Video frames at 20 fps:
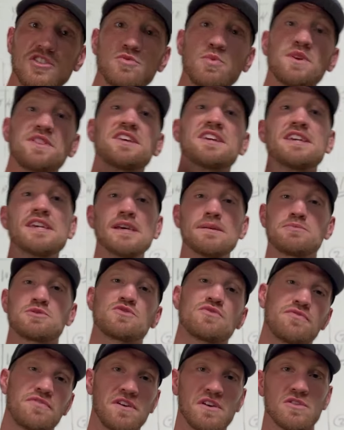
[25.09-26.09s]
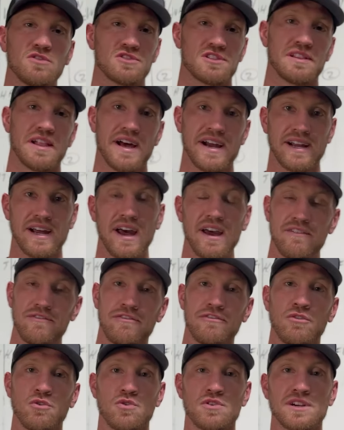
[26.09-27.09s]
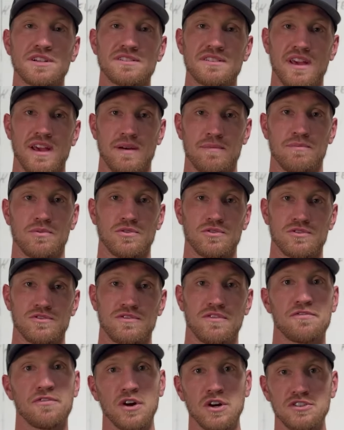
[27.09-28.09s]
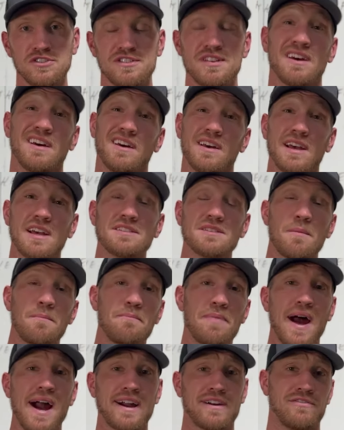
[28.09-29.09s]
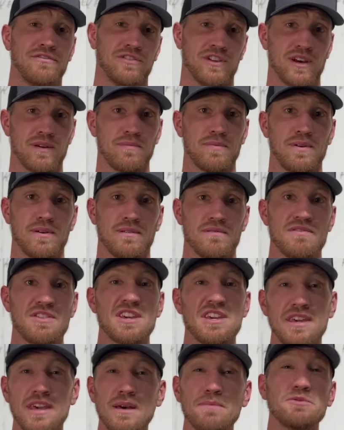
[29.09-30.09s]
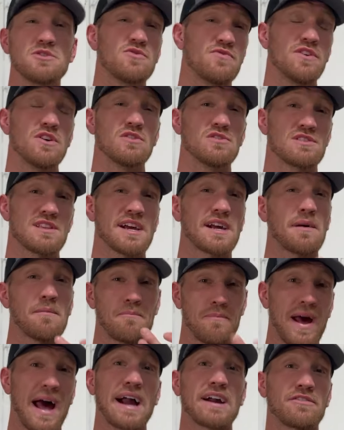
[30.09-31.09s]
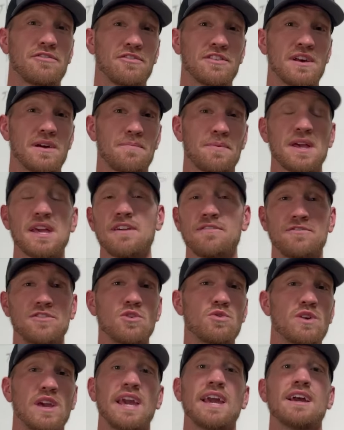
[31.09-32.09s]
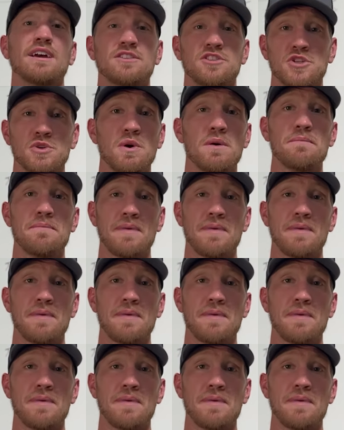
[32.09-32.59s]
is what the yips feels like. I have 4 examples. The first is a backflip. The yips feels like a backflip if you can't do a